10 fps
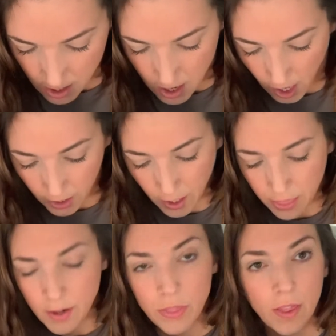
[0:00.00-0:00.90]

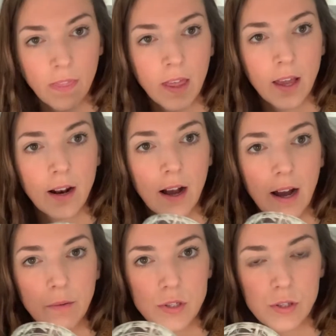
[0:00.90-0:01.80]
Another thing that
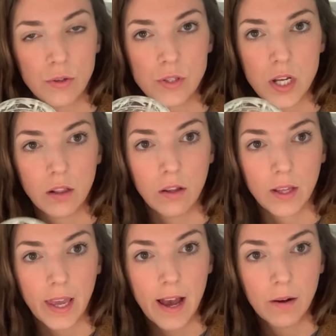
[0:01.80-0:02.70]
I was told to
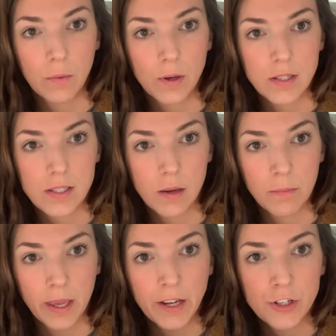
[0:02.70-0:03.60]
look at was to
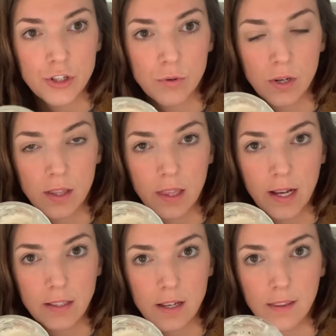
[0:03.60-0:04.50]
make sure
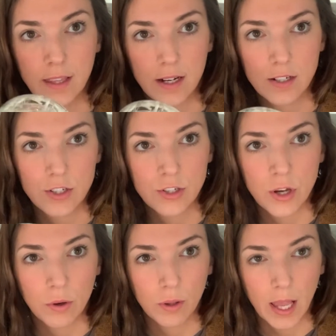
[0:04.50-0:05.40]
that there's
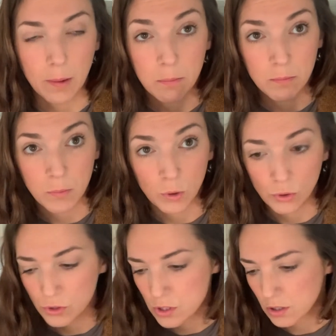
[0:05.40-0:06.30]
no like
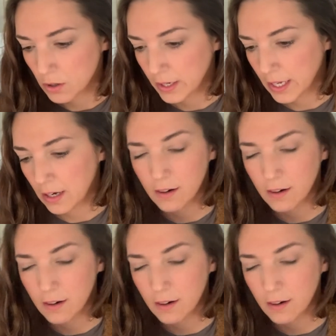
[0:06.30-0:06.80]
mold growing in it.